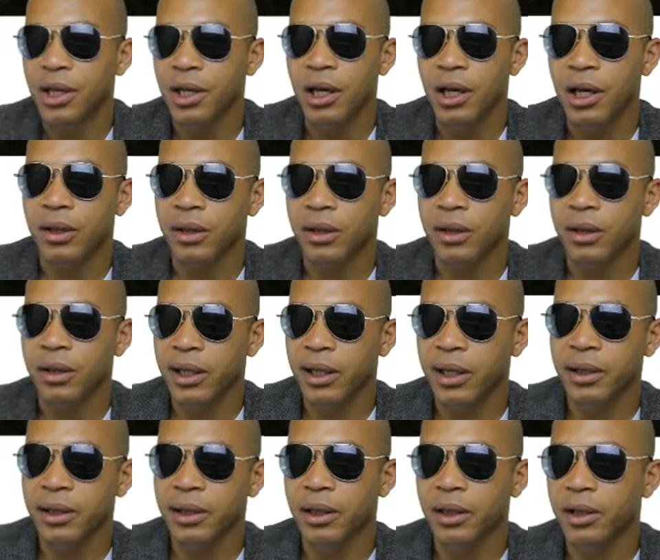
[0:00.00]
a chat
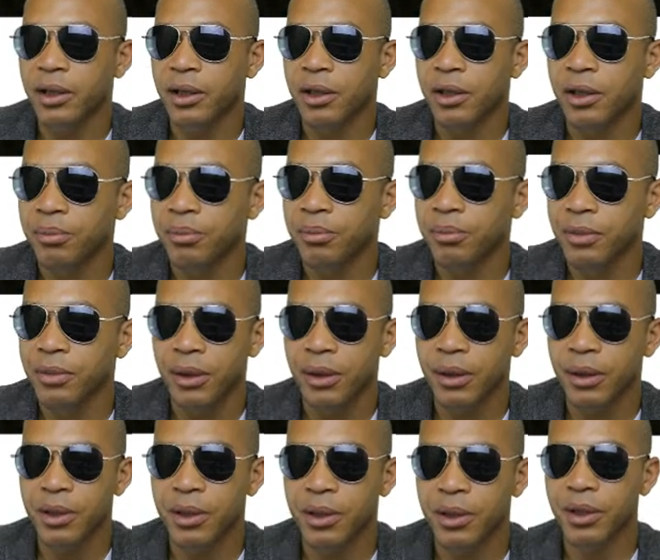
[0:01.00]
online
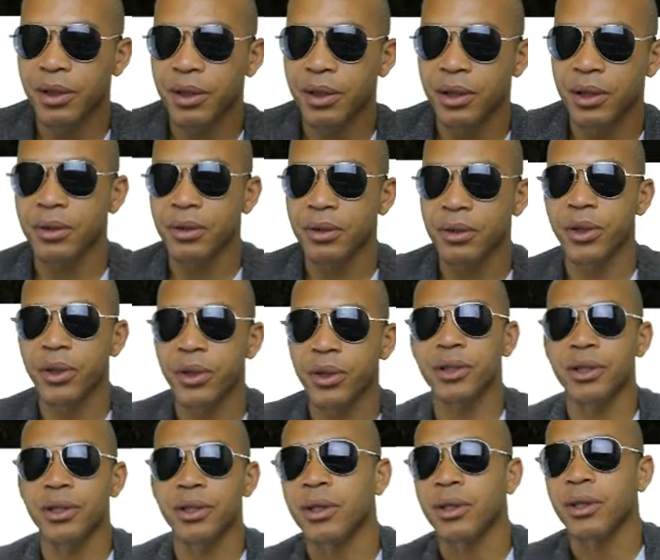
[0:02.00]
thingamajigga
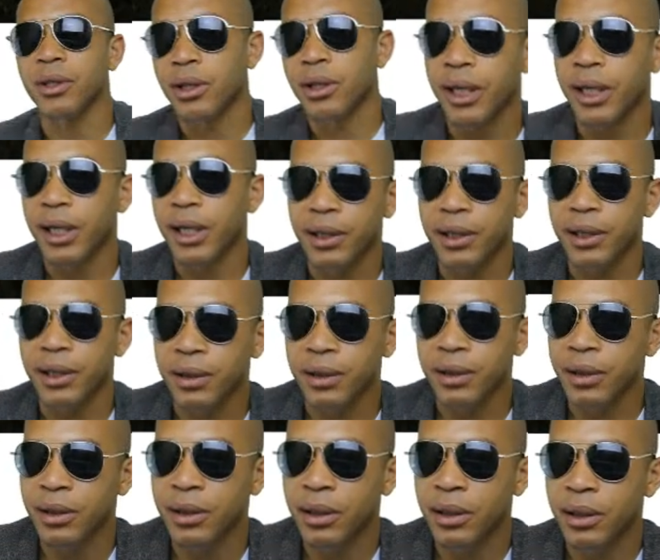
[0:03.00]
widget.
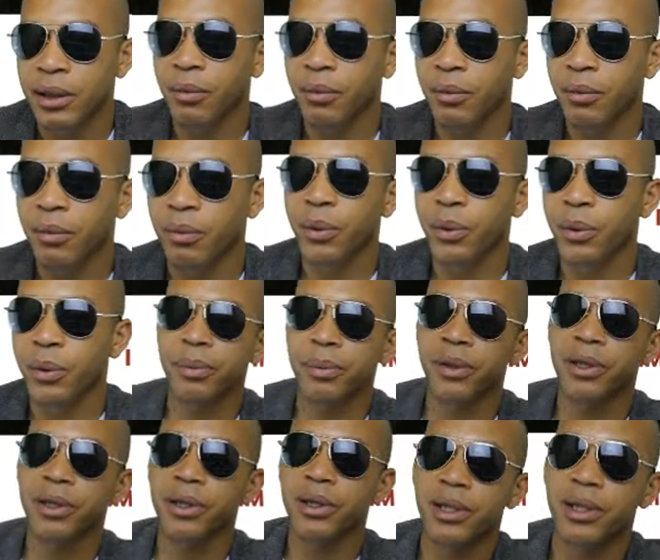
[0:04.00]
And with
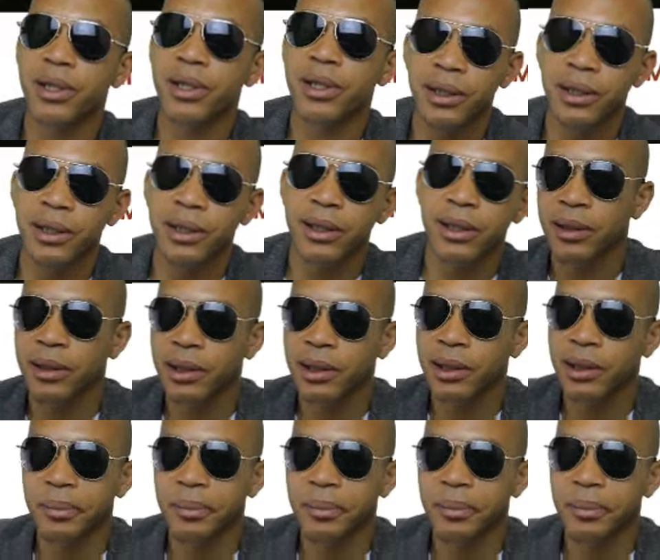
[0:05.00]
WordPress site,